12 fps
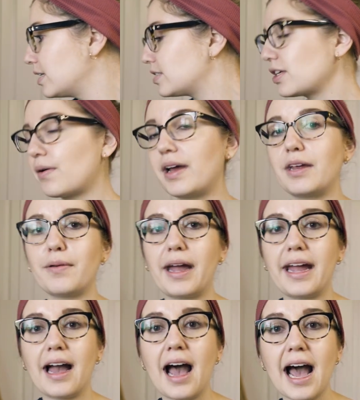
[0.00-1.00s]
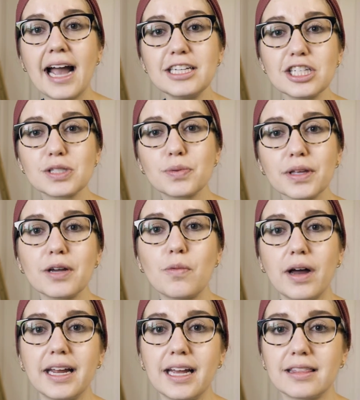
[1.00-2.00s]
So anyway, I just really
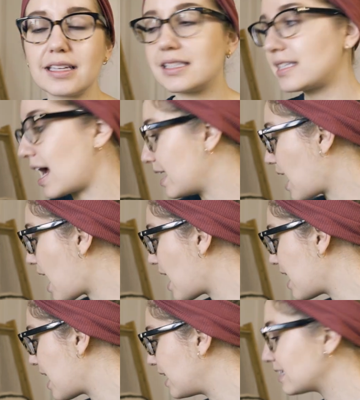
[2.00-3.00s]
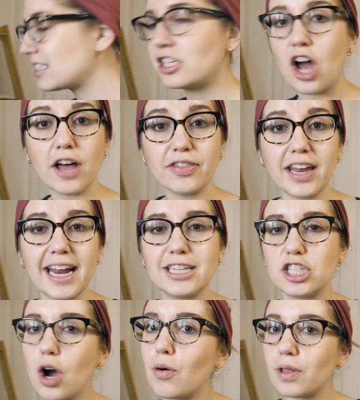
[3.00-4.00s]
want to get this done and it's not that I
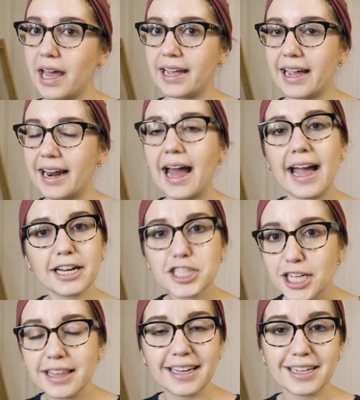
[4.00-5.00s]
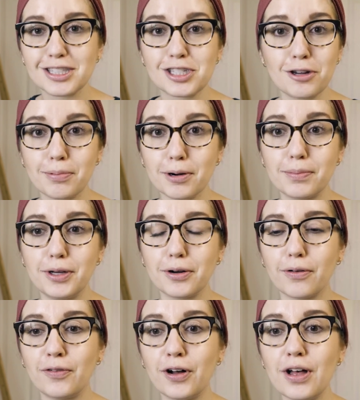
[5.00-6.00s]
don't like it. I actually think it's super
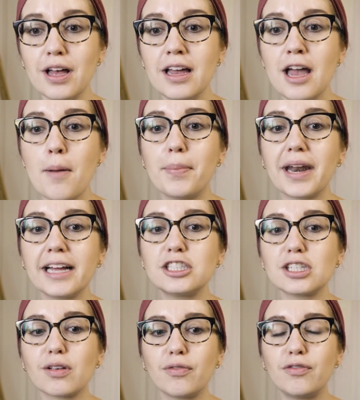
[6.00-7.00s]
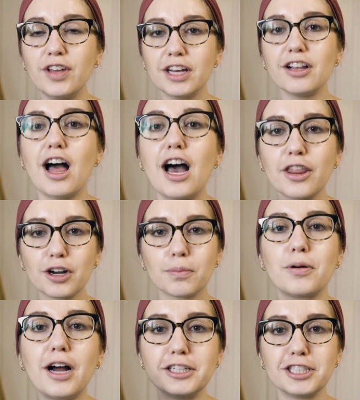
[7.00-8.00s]
beautiful, but I just feel other
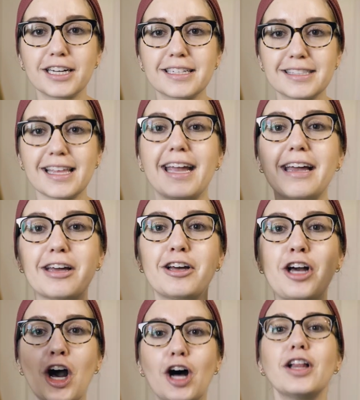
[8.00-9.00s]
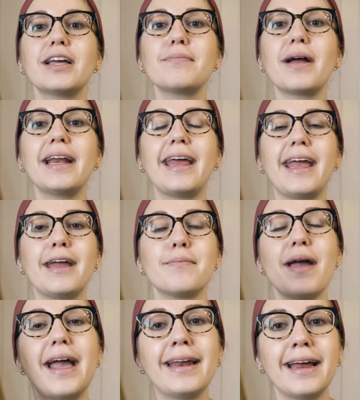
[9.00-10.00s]
projects like calling my
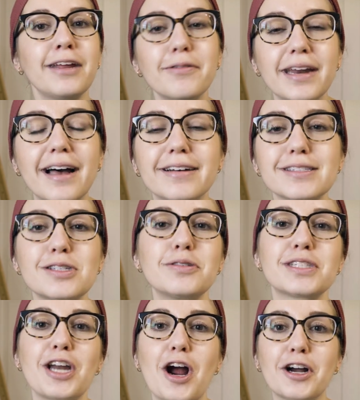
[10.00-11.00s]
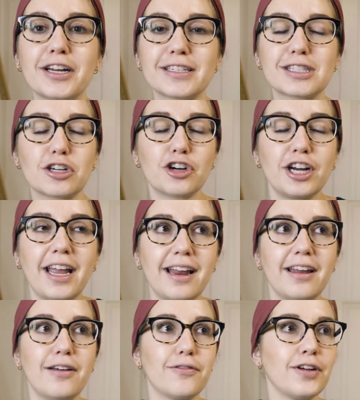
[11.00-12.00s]
name and anyone else who's an artist,
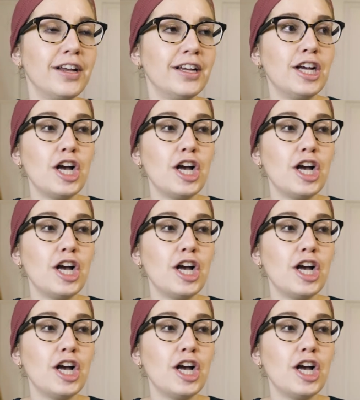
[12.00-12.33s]
creative,